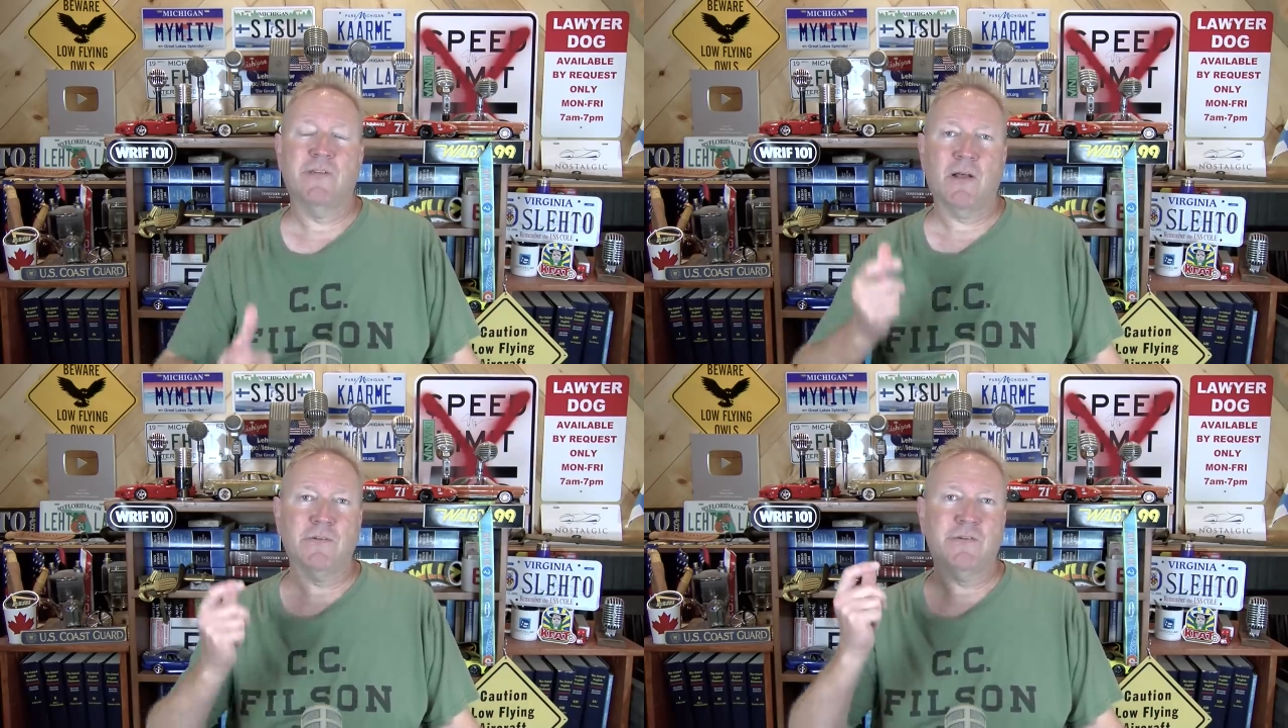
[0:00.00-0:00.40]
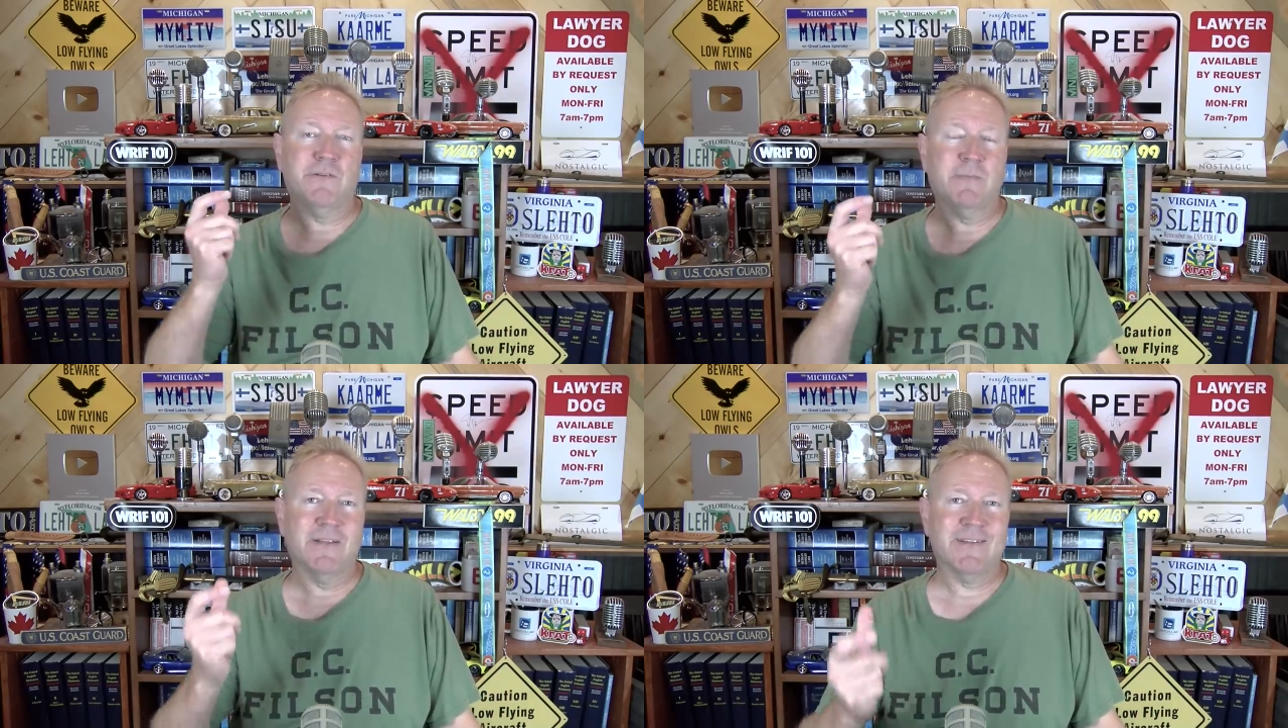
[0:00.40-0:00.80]
tells you
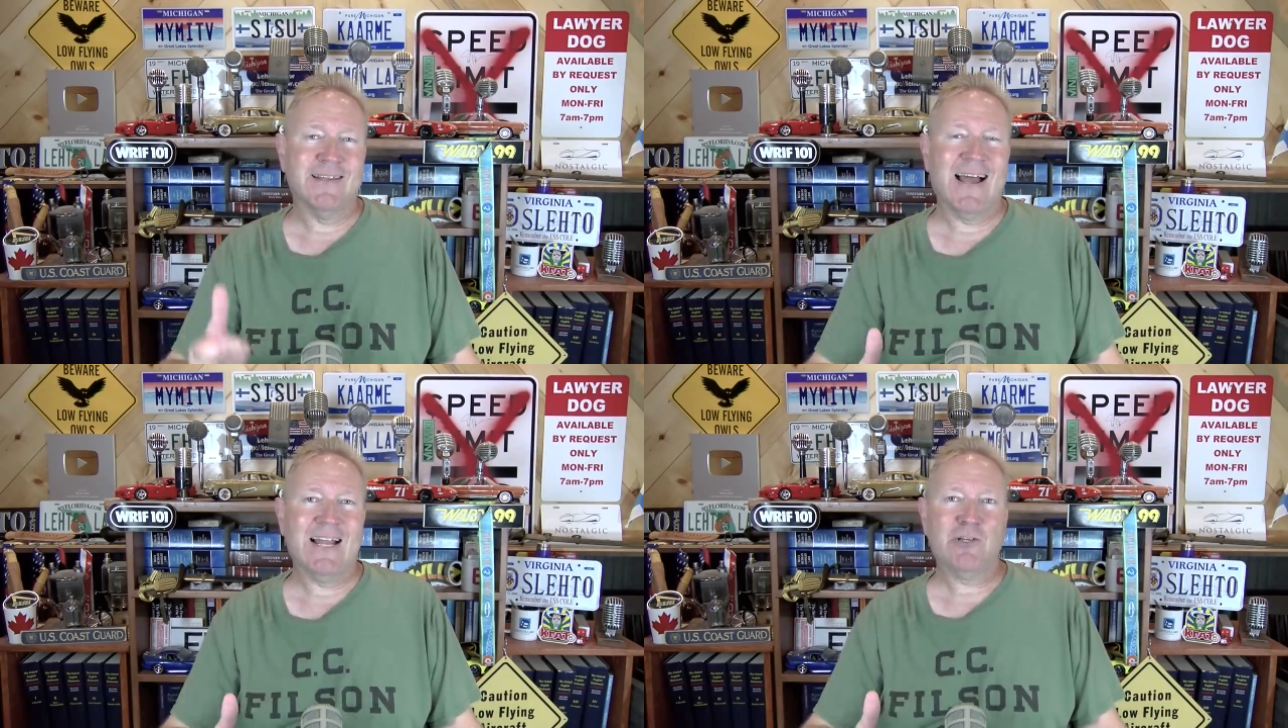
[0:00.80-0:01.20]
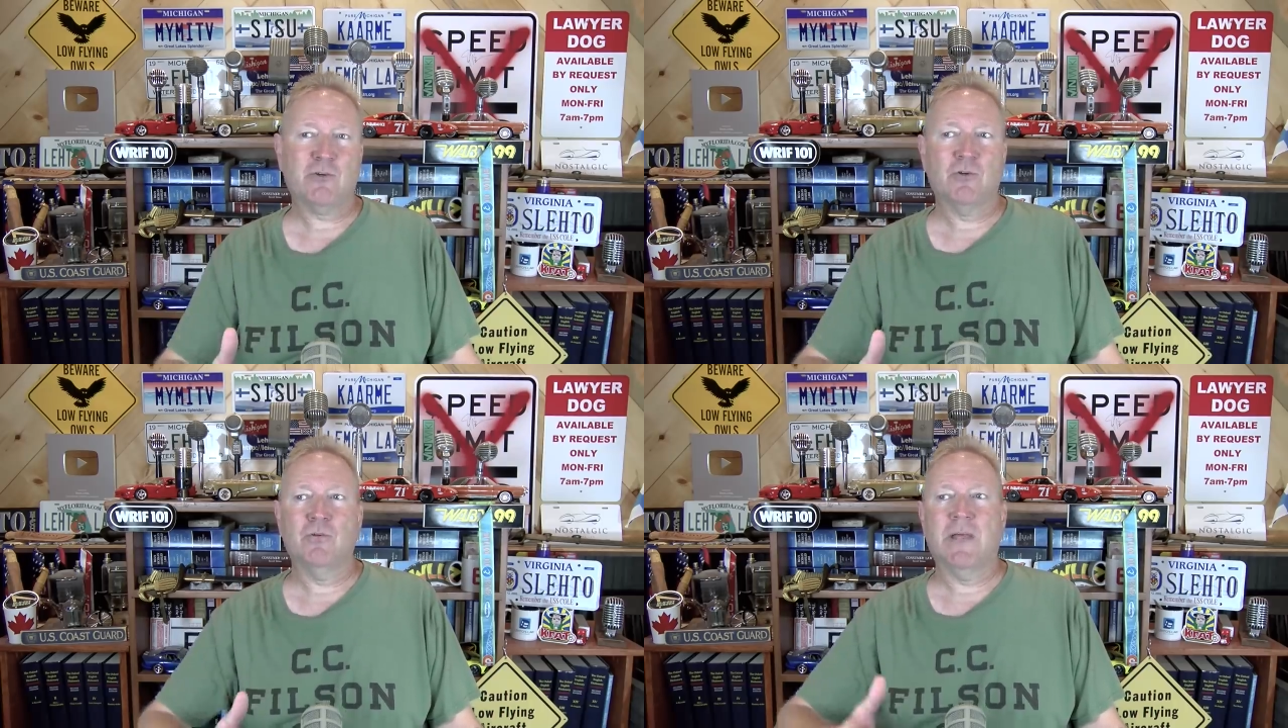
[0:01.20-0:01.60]
something is not
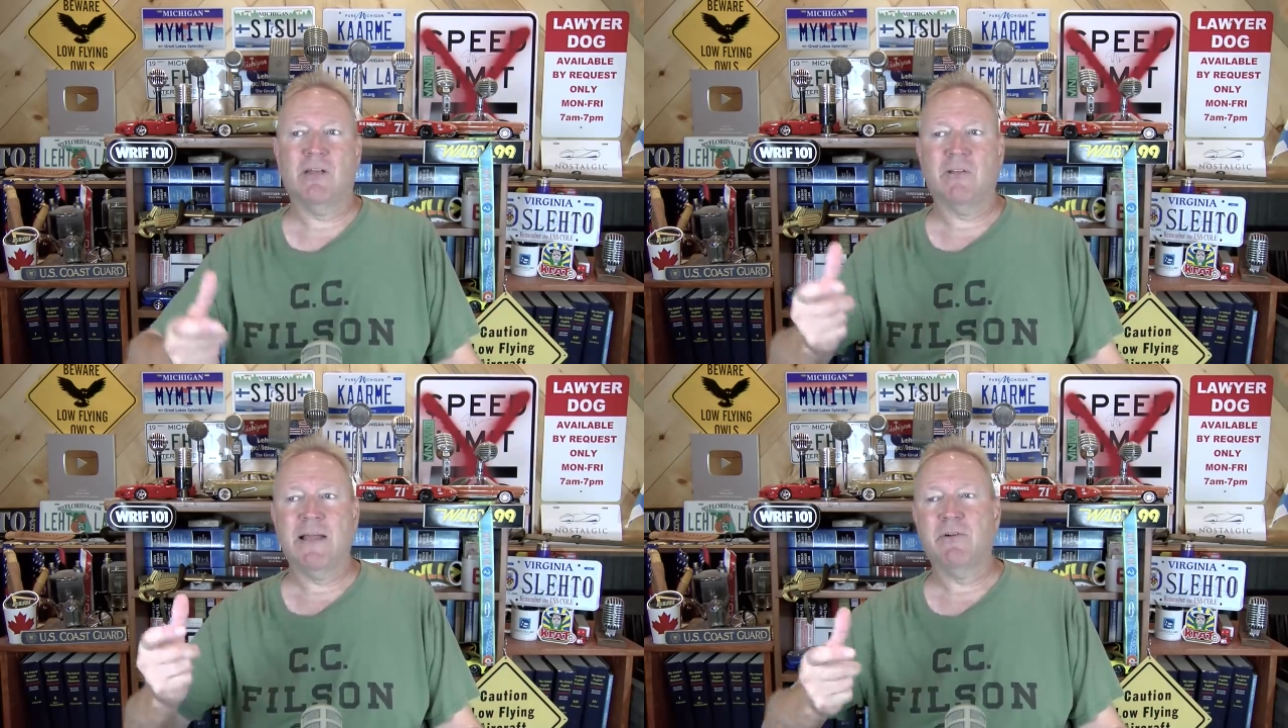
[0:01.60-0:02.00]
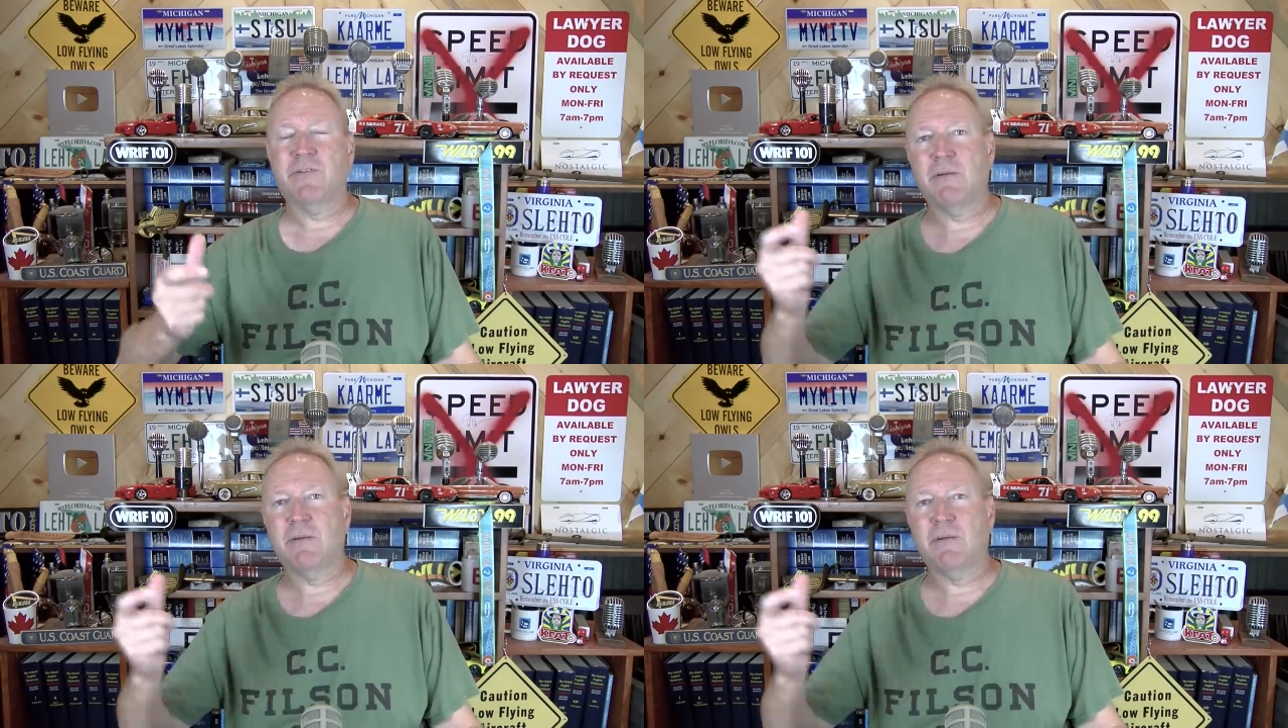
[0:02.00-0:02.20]
true, they claim they're